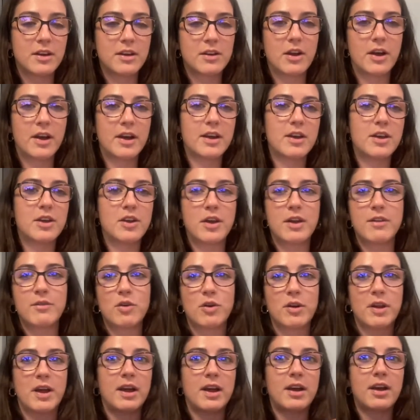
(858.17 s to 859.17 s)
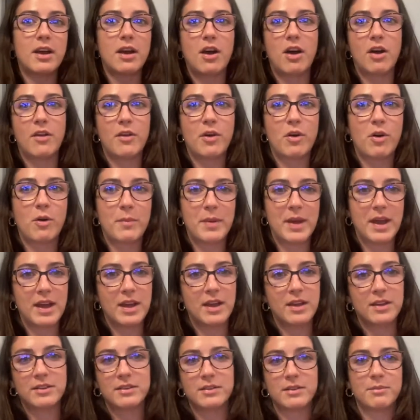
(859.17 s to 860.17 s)
like you've got like other
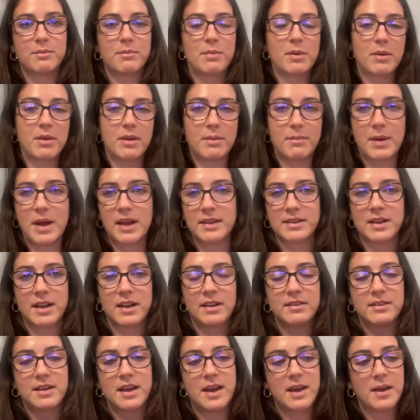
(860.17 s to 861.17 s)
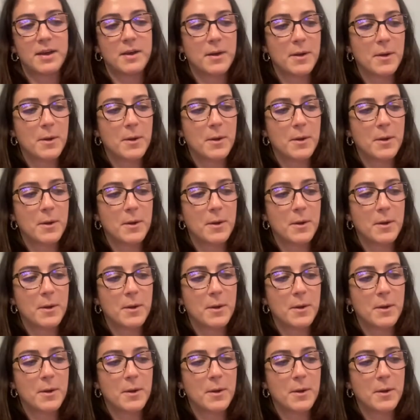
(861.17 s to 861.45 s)
hobbies, personality